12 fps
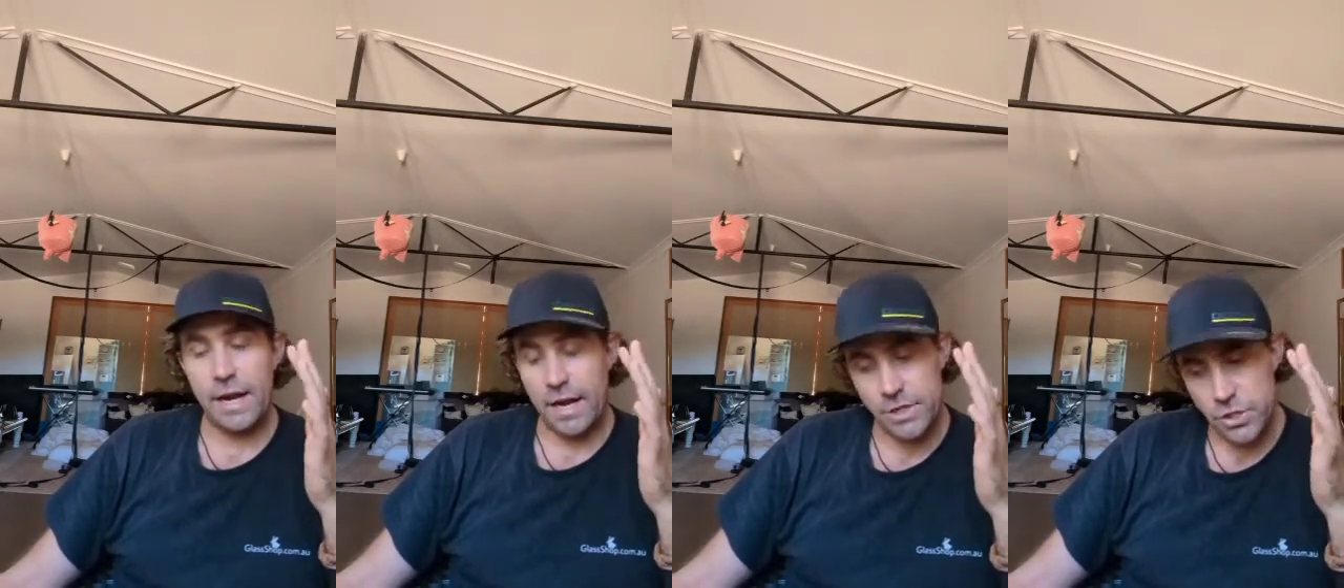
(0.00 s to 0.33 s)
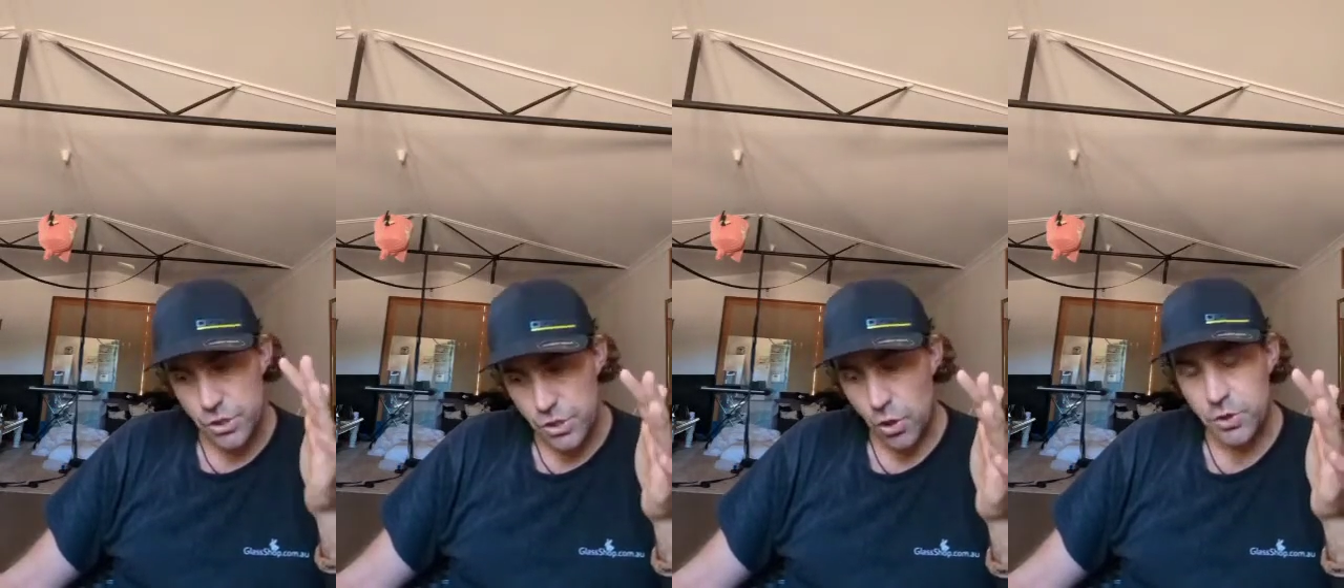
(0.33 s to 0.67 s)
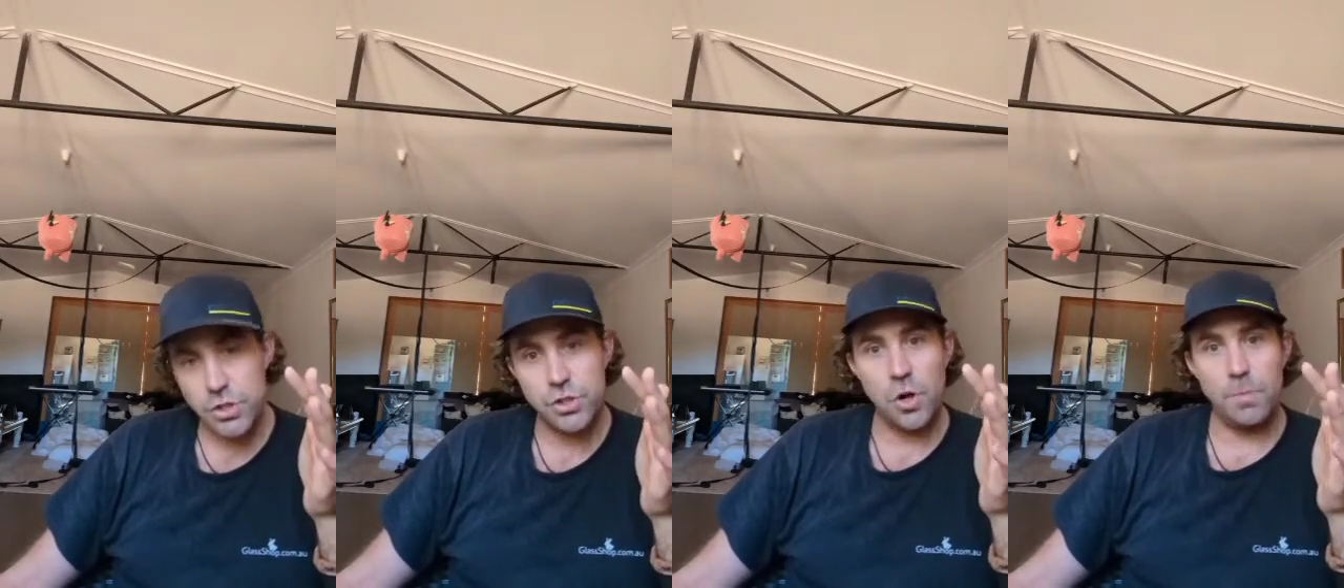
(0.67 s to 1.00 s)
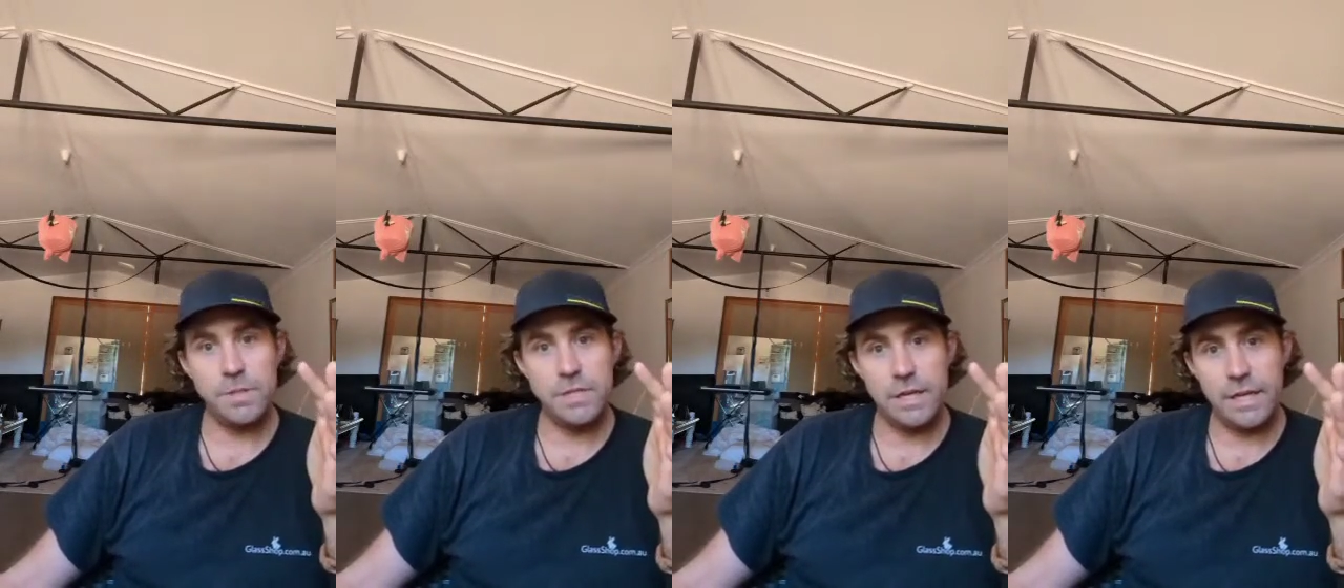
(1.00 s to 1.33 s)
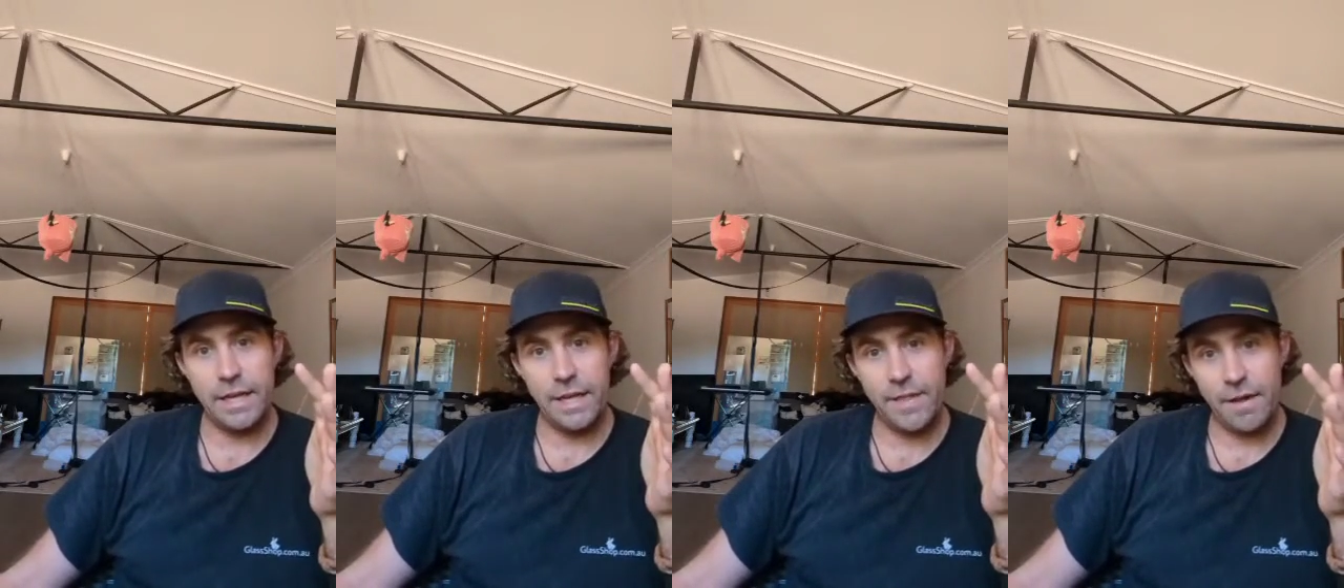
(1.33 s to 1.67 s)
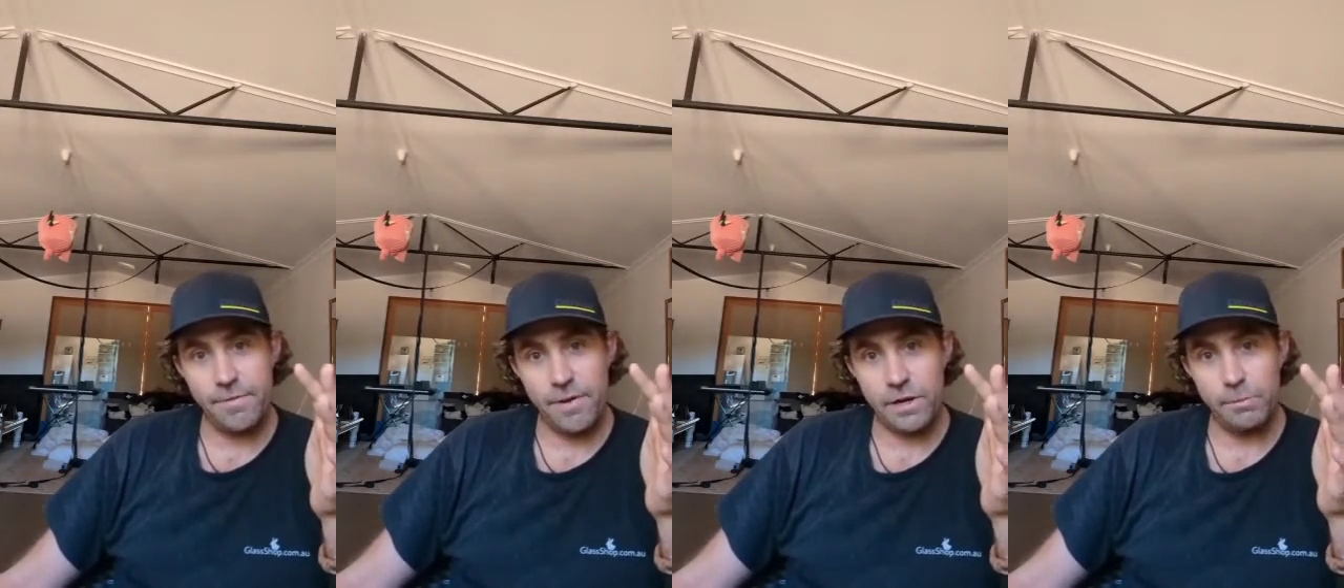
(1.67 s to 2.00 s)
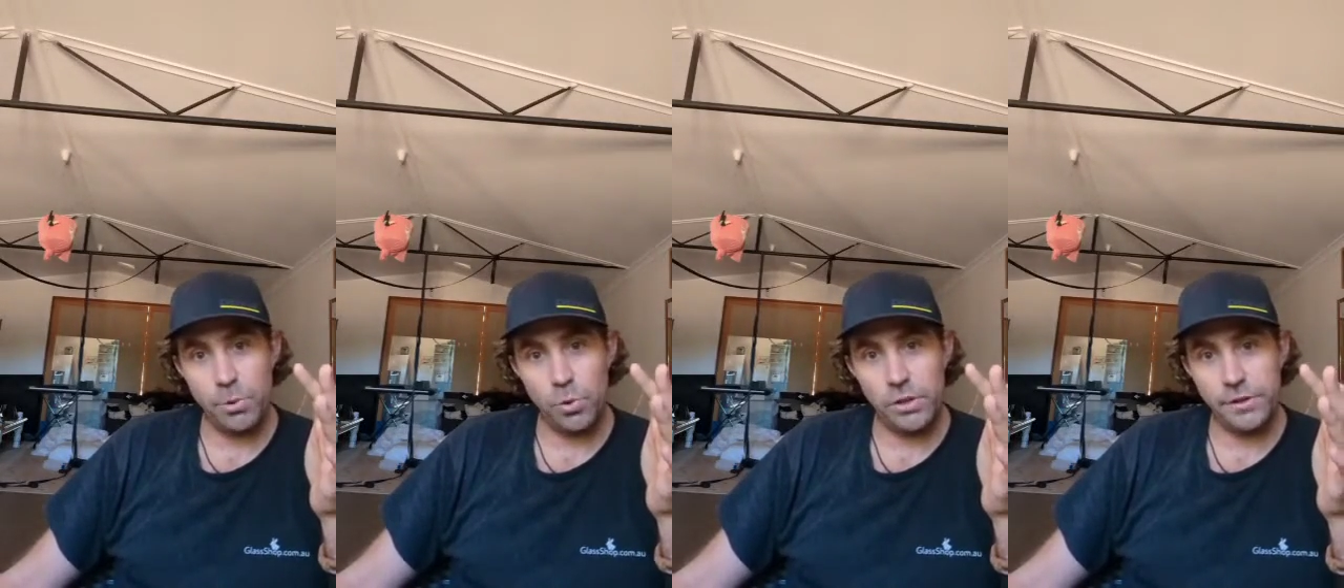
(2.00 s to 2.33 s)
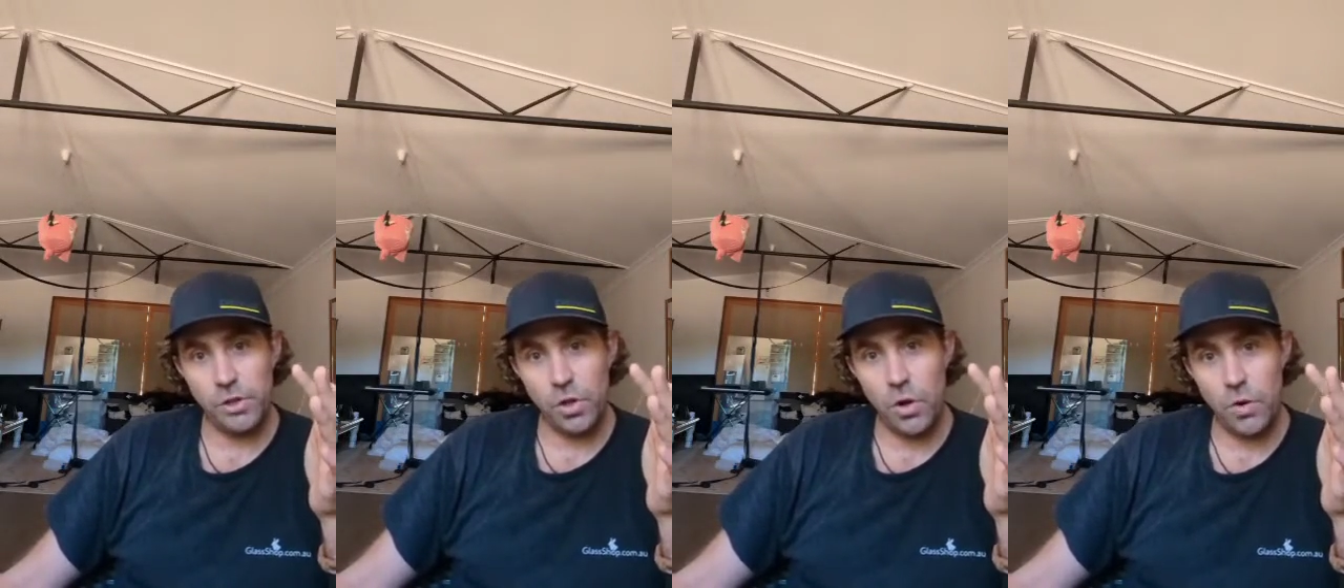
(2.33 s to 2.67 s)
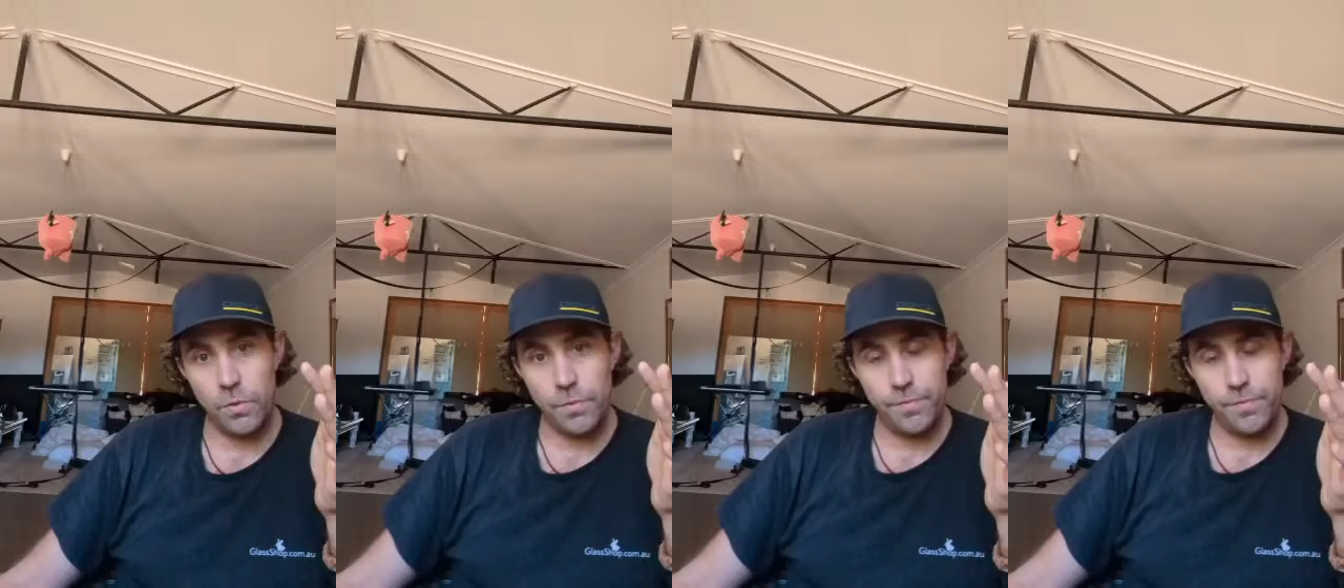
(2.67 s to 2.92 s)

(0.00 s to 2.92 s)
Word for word: and I don't stop until I get that fucking ball in the goal.